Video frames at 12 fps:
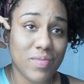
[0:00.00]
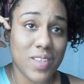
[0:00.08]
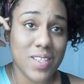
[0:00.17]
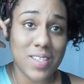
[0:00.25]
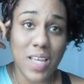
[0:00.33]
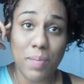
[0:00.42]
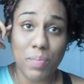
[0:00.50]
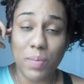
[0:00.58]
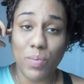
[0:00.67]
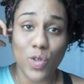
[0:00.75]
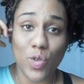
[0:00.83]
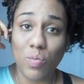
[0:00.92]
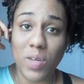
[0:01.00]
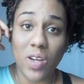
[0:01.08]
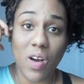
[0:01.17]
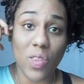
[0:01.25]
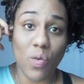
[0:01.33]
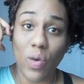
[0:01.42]
The same people you meet
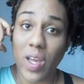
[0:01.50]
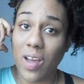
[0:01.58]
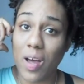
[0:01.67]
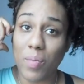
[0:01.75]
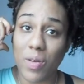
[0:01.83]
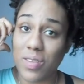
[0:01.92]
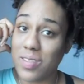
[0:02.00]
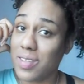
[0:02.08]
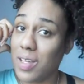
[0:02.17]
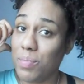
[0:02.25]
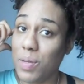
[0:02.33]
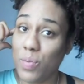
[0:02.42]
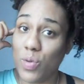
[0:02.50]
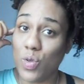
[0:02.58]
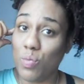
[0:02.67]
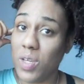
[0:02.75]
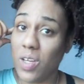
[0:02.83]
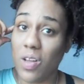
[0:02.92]
on the way up are the same people
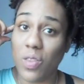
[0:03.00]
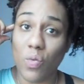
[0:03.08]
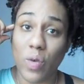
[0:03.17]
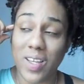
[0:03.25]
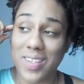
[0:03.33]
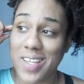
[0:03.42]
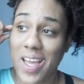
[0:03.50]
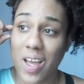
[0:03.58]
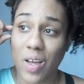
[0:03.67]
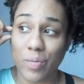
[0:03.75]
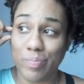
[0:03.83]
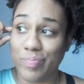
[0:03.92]
you meet on the way down.